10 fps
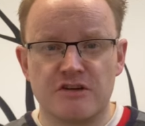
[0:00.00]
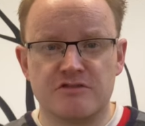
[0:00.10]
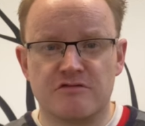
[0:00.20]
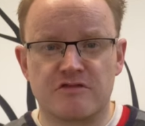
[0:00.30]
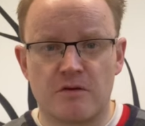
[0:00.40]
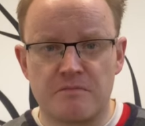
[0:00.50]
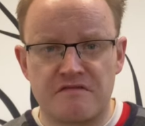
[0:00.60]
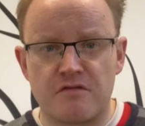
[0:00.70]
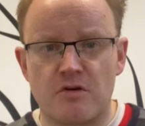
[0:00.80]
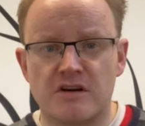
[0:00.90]
Those who have gone
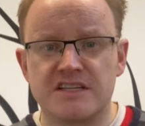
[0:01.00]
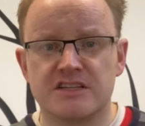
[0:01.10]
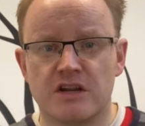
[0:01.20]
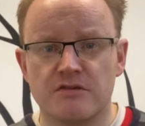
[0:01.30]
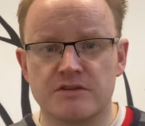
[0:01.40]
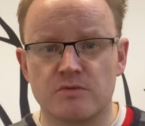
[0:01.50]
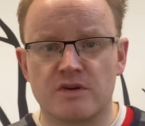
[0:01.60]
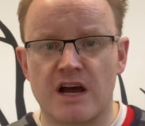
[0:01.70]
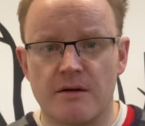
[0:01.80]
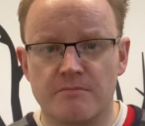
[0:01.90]
before us and those who will
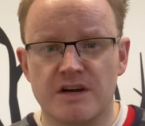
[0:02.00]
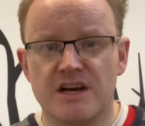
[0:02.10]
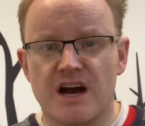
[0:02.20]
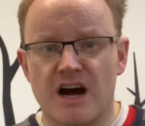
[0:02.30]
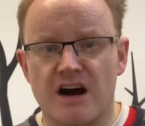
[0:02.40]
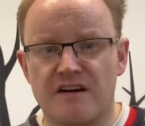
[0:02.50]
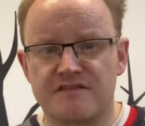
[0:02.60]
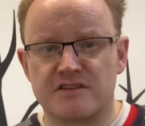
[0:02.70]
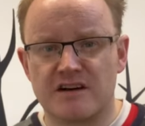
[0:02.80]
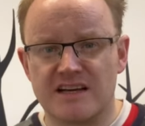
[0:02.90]
come
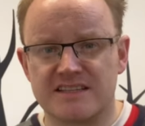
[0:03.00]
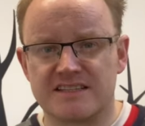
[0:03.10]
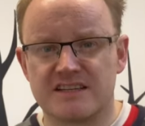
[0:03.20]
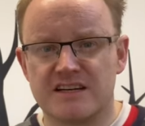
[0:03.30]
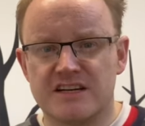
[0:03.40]
after us.